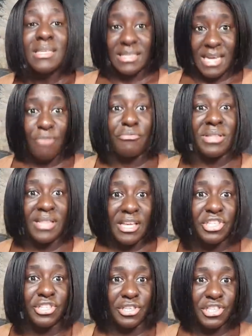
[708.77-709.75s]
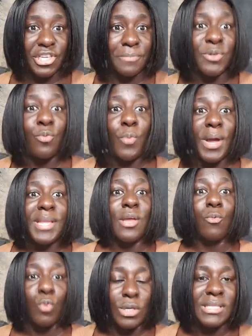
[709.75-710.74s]
their relationship the way
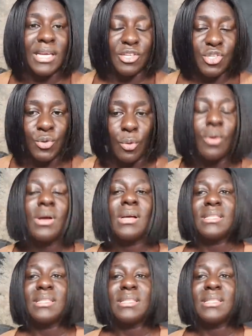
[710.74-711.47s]
they wanted to.